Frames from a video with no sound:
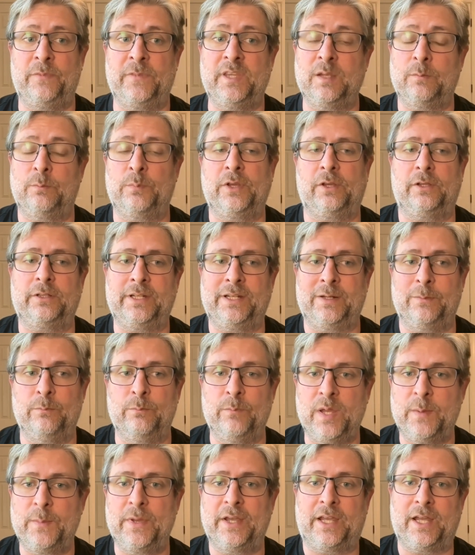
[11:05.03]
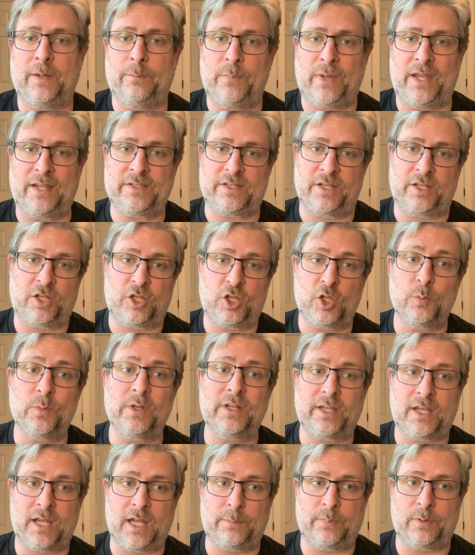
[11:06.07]
the ability to mimic a basic
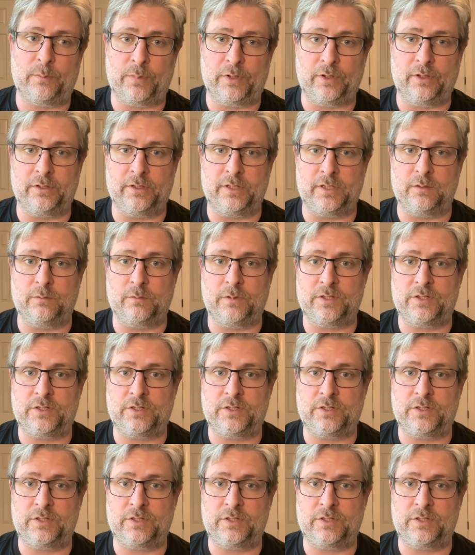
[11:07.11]
human capability,